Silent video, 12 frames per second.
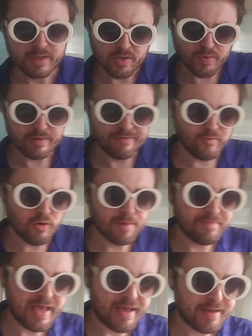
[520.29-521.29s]
It would
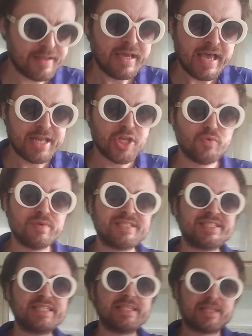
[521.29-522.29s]
form that, and you would
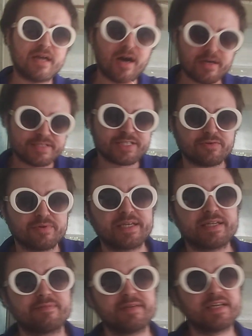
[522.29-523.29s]
see it on
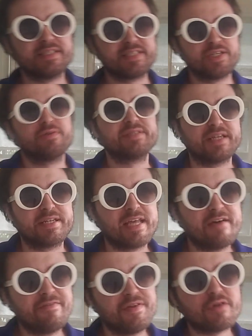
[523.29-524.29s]
screen because there is a
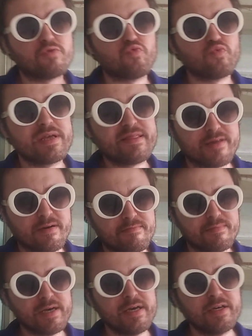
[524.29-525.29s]
definite rhythm
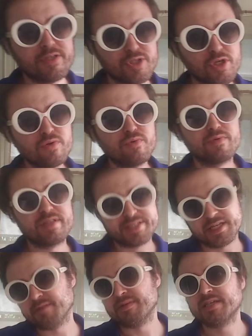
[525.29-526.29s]
to the
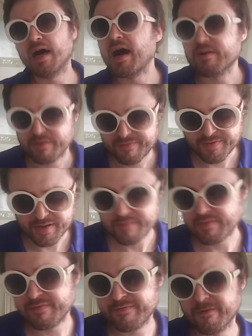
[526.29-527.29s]
cinematography
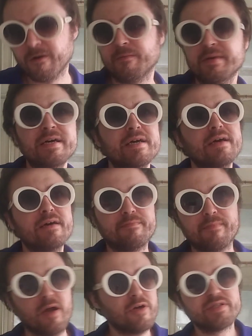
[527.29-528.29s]
of the film.
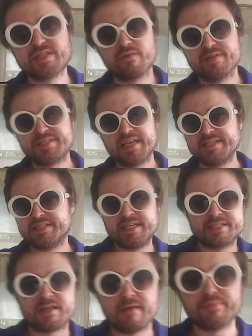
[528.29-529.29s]
Martin Scorsese
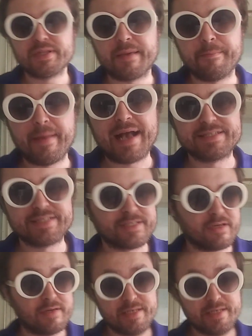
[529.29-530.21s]
is a complete master.